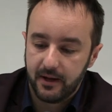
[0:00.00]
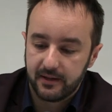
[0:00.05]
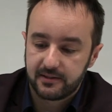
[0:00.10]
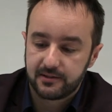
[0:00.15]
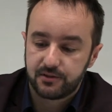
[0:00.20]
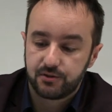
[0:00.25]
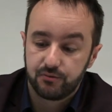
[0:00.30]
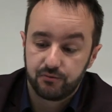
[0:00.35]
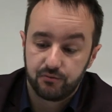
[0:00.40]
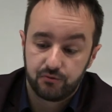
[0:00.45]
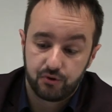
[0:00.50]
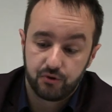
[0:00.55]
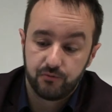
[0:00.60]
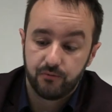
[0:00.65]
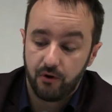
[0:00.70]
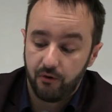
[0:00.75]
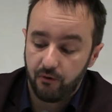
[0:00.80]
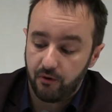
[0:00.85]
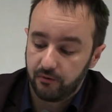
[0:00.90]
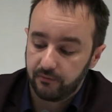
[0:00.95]
But
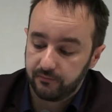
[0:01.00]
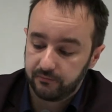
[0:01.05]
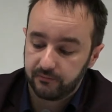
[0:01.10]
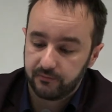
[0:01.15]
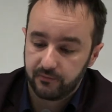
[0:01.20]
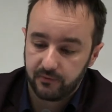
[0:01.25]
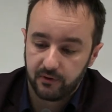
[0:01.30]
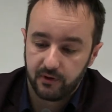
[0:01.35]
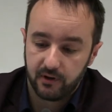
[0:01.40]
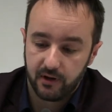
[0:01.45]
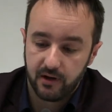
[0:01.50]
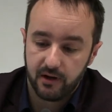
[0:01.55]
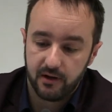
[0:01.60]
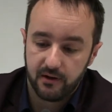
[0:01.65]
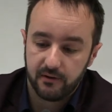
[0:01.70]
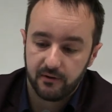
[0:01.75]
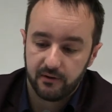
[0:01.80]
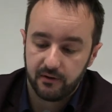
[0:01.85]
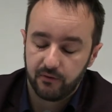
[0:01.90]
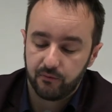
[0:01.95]
tomorrow,
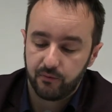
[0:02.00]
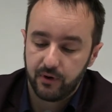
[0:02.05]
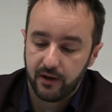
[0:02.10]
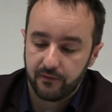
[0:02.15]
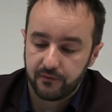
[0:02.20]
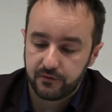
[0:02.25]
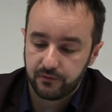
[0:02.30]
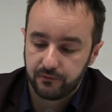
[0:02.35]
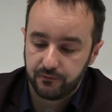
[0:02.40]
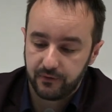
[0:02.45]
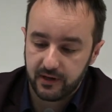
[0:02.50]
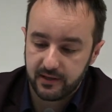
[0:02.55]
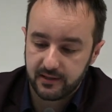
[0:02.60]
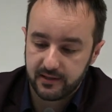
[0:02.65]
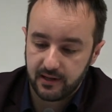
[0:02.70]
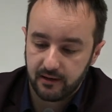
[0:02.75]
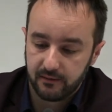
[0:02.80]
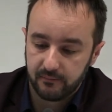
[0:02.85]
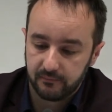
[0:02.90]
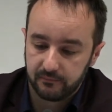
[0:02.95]
we have to
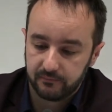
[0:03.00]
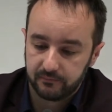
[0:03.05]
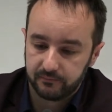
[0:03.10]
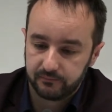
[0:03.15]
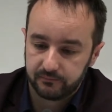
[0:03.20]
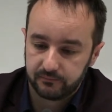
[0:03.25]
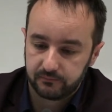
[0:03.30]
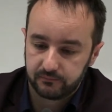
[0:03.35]
face them.